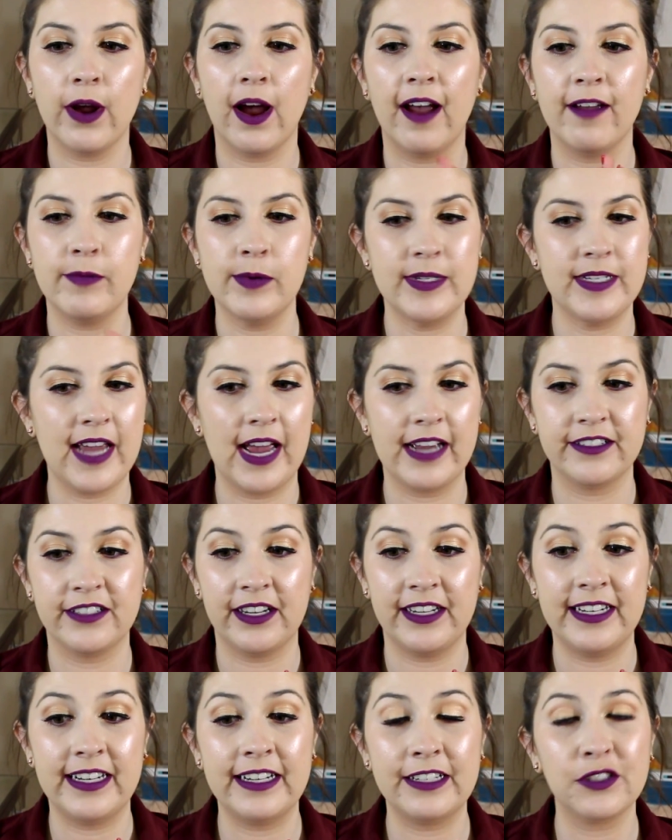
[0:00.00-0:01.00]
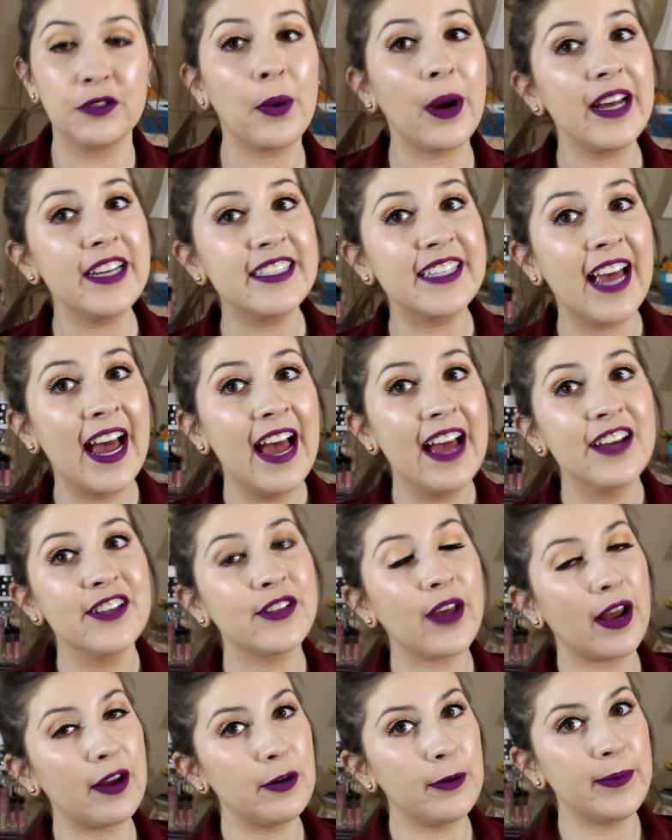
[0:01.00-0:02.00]
I've been tagged in it twice,
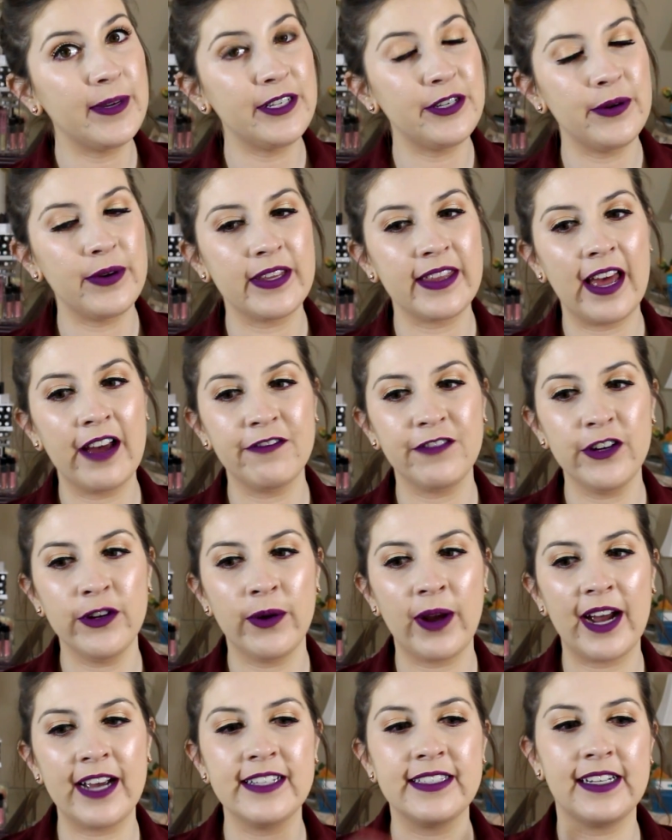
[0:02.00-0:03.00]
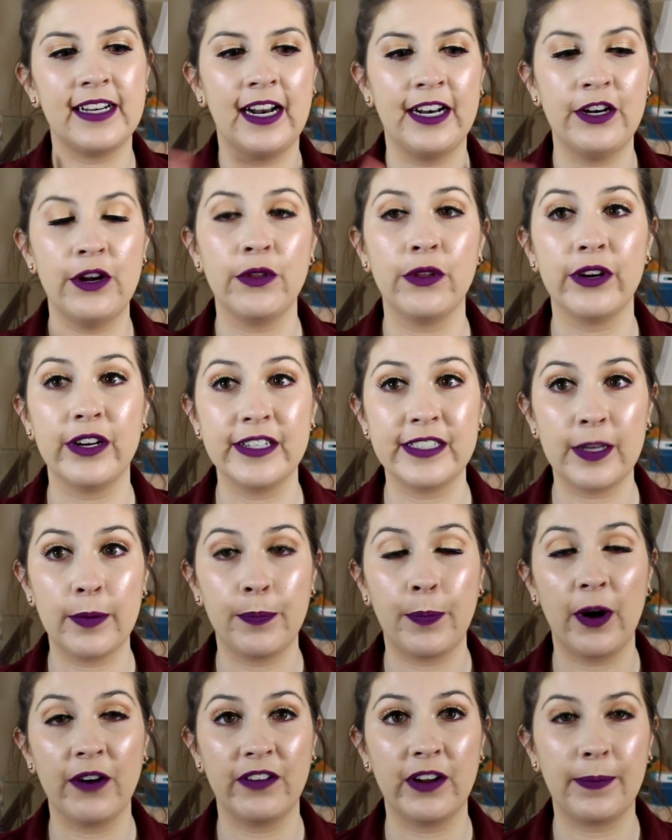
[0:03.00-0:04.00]
so I will be doing that for you guys, and I know there is a
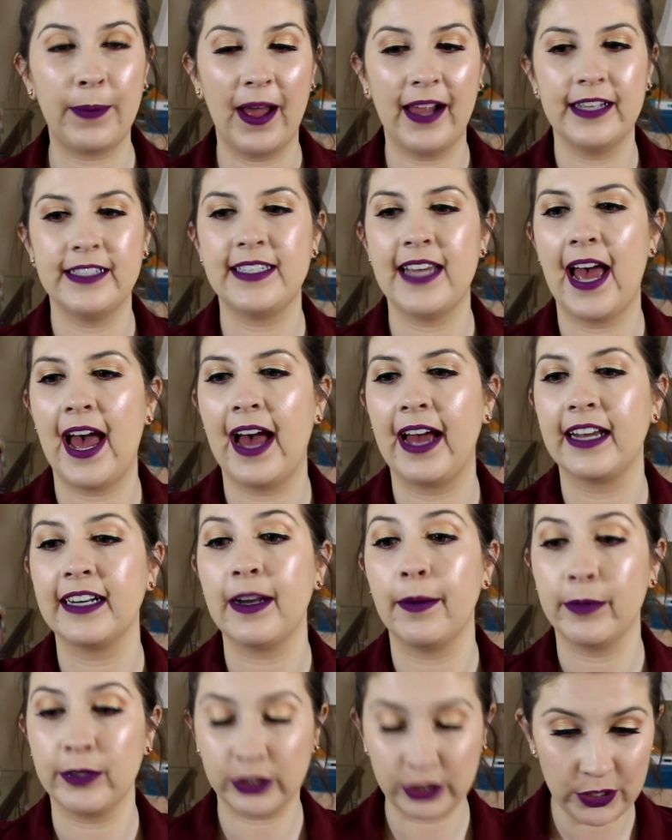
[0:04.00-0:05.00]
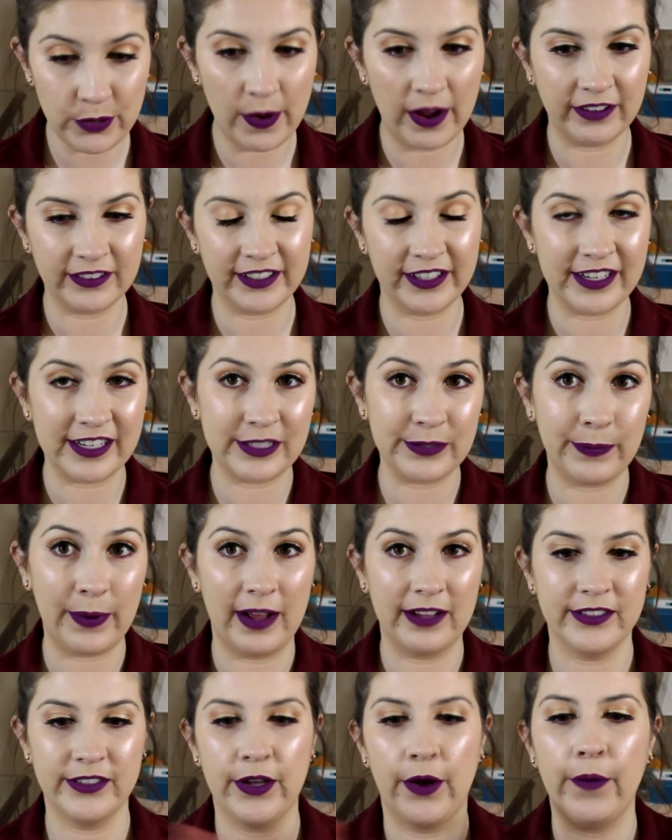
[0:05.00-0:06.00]
perfect palette tag number 2 out there as
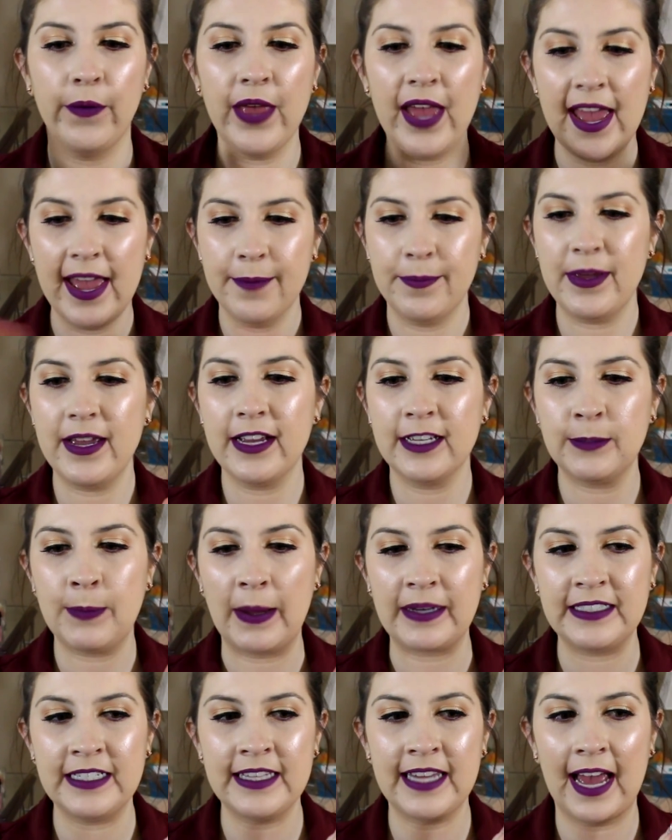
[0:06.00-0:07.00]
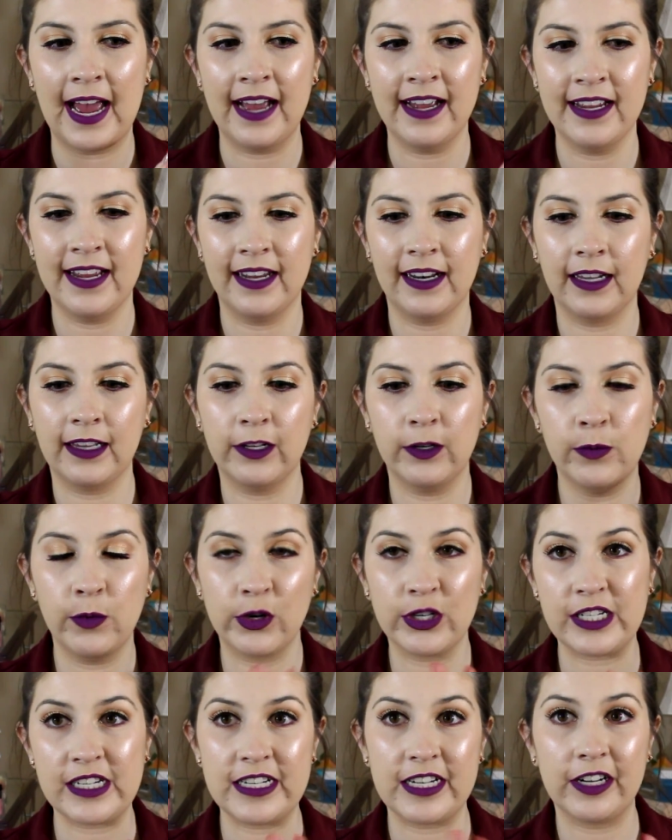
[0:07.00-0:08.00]
well. So be expecting that and a little
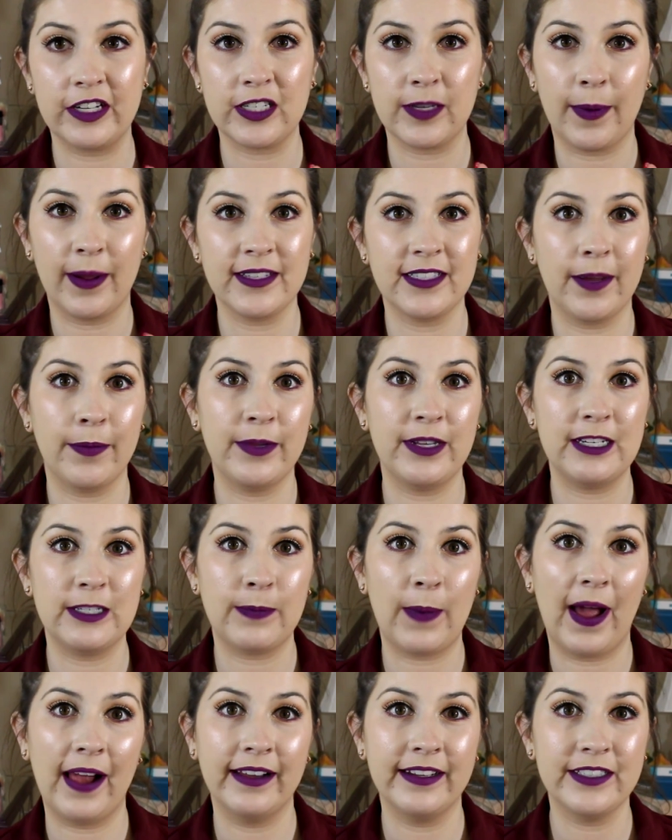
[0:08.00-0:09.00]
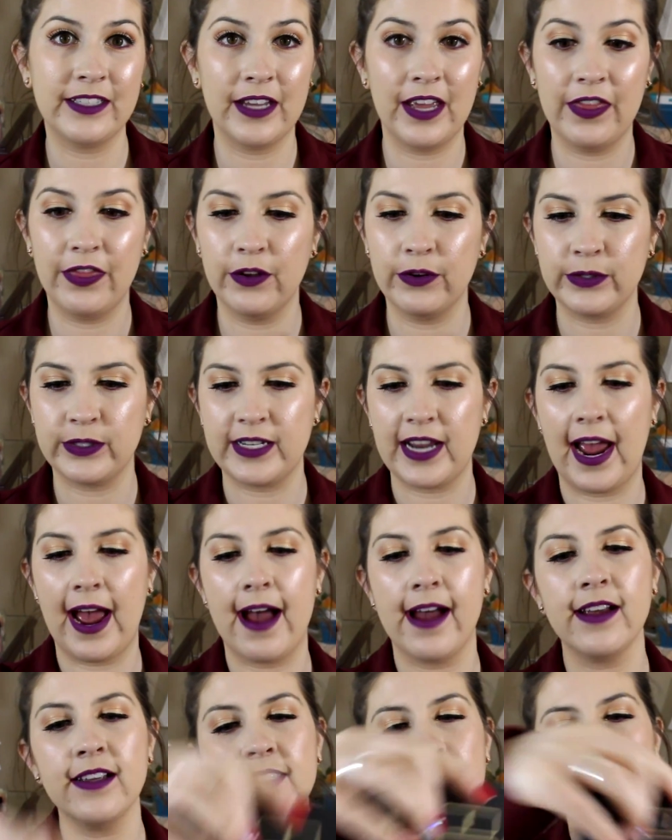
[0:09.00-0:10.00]
more details about some of these palettes in those
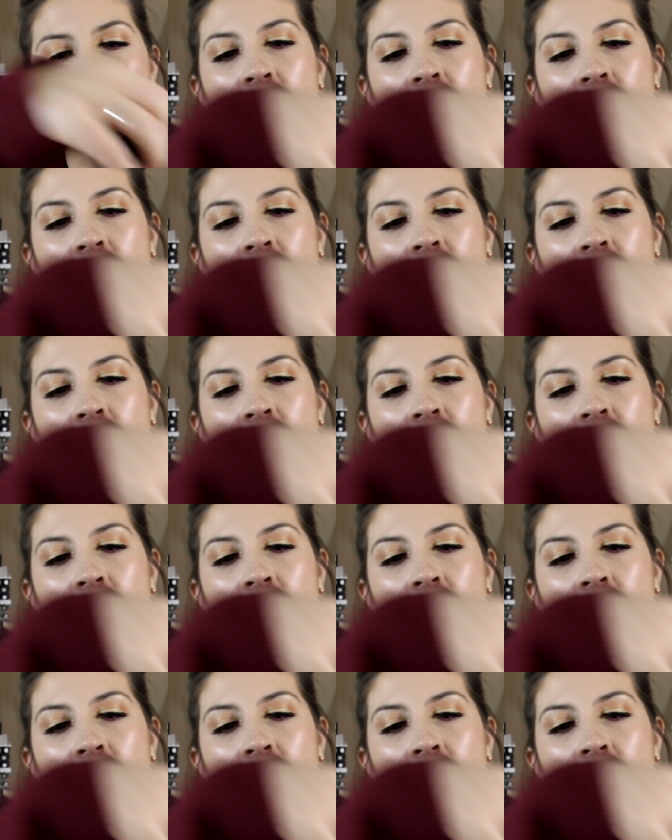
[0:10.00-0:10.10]
tags.